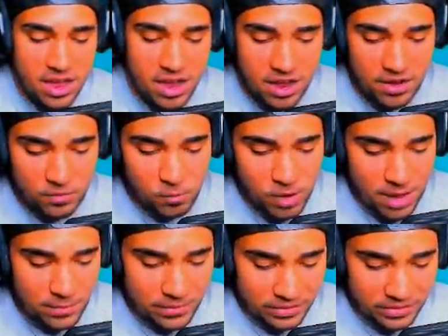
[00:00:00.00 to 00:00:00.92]
of
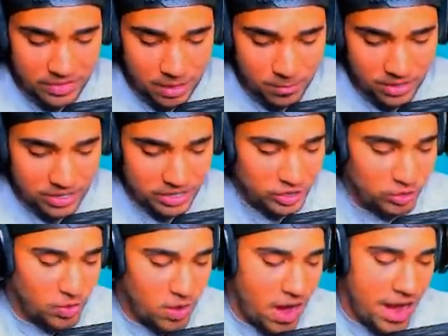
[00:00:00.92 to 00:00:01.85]
weapons that we're going to
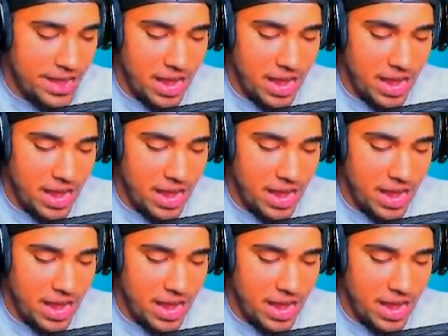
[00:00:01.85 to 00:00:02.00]
try